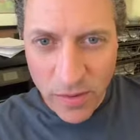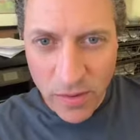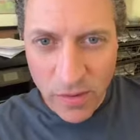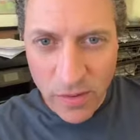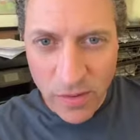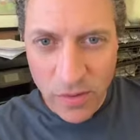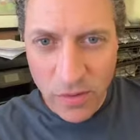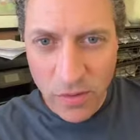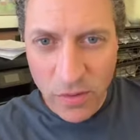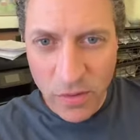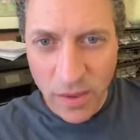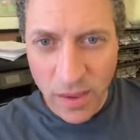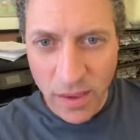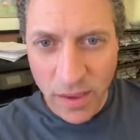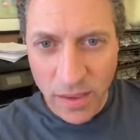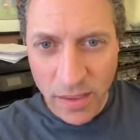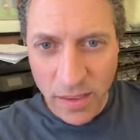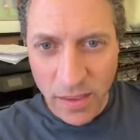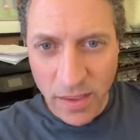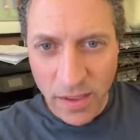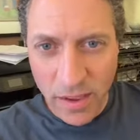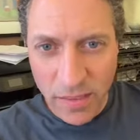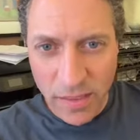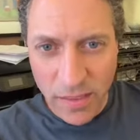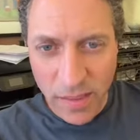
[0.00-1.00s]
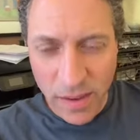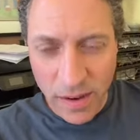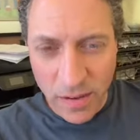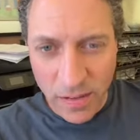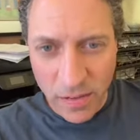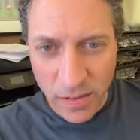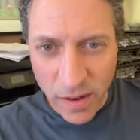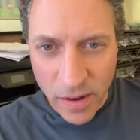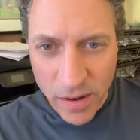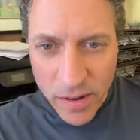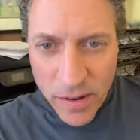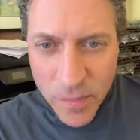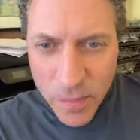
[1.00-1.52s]
and brain cells. You got
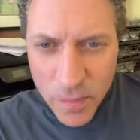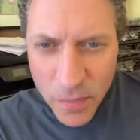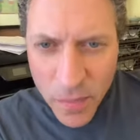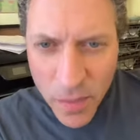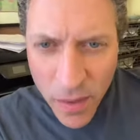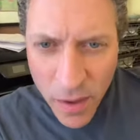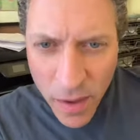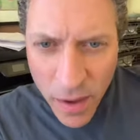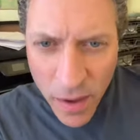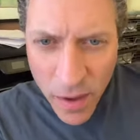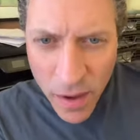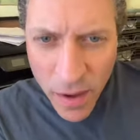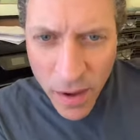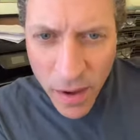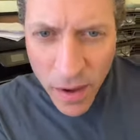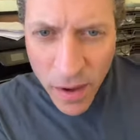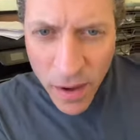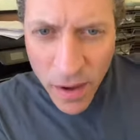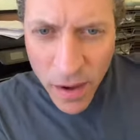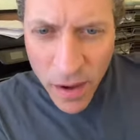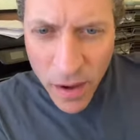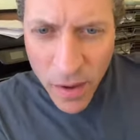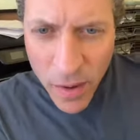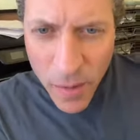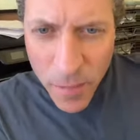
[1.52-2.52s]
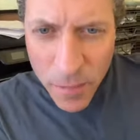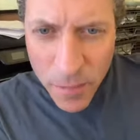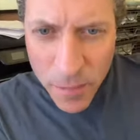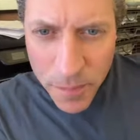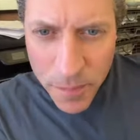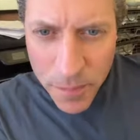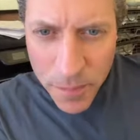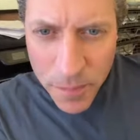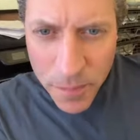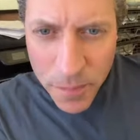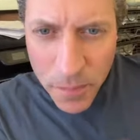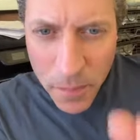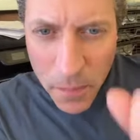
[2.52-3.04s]
that right.
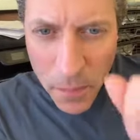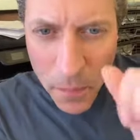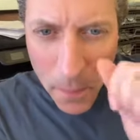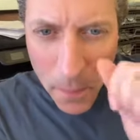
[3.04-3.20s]
All